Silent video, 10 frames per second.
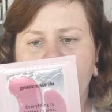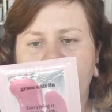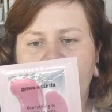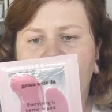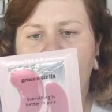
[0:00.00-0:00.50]
under
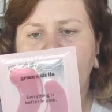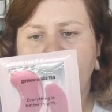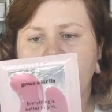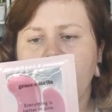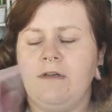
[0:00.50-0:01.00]
the eyes.
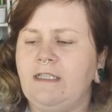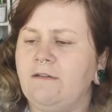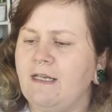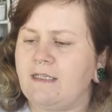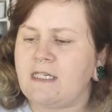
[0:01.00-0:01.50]
No need to
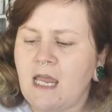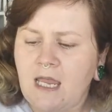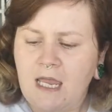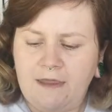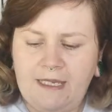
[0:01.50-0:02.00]
rinse.
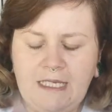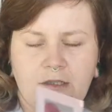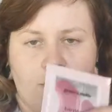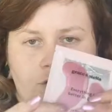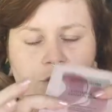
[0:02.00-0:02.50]
These
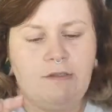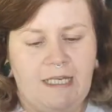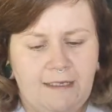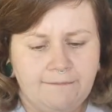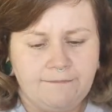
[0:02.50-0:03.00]
look
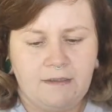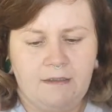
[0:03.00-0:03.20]
juicy.